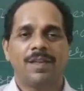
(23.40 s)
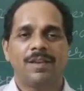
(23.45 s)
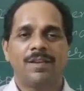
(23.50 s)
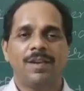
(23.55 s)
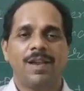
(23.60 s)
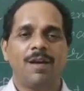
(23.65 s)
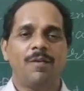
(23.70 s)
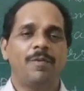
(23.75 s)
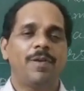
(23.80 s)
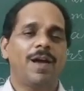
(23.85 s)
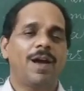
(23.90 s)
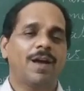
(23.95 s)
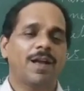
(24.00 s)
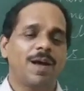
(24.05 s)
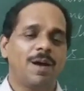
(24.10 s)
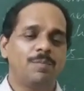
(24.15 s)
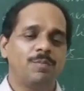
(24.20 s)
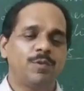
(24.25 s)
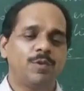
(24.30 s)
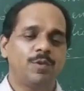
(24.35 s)
Now we have
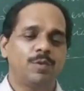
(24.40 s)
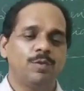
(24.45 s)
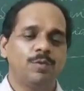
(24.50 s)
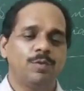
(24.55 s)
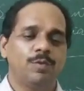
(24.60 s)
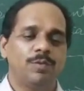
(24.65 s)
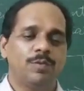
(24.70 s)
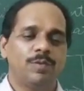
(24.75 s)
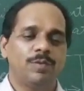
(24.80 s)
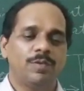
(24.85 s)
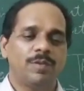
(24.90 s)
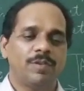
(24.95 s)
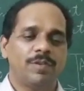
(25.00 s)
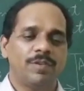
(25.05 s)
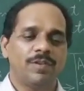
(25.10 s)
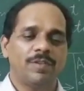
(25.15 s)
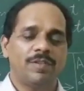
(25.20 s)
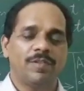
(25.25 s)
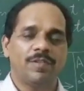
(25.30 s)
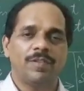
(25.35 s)
come to
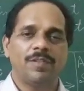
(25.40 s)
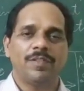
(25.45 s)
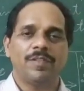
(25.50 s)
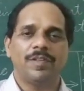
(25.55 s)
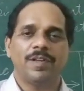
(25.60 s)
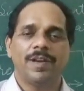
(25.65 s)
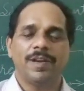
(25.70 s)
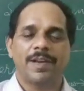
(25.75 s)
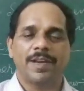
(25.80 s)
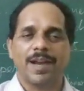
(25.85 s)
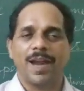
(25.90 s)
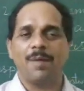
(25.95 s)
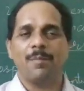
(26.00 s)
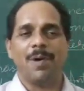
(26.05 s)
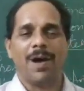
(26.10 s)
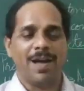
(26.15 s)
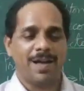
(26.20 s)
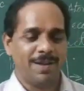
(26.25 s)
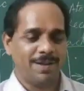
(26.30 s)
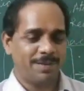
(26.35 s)

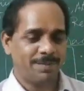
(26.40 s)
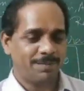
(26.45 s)
drama.